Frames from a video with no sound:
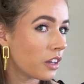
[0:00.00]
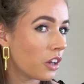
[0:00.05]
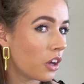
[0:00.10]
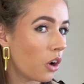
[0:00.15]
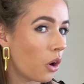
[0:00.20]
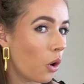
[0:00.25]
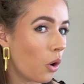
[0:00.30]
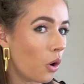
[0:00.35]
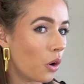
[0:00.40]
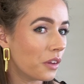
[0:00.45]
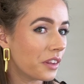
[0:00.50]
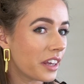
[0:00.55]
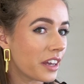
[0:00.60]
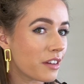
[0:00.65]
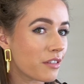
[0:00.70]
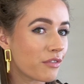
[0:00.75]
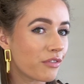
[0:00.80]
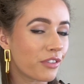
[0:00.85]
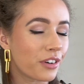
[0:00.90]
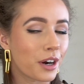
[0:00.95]
Hold it
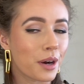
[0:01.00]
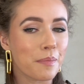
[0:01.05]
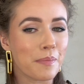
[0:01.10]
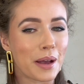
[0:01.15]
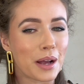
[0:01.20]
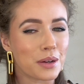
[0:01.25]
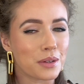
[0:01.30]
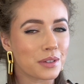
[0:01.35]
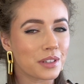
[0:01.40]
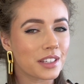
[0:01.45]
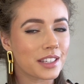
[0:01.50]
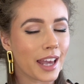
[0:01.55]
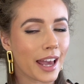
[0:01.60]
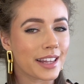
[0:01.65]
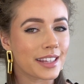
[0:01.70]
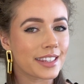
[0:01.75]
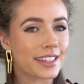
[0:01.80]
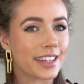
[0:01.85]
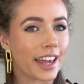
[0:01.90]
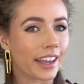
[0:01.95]
for about 10
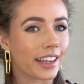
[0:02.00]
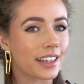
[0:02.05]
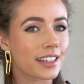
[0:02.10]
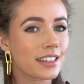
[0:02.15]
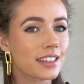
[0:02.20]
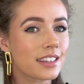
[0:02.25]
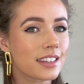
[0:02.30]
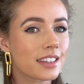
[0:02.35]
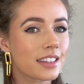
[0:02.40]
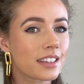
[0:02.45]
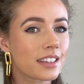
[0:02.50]
seconds.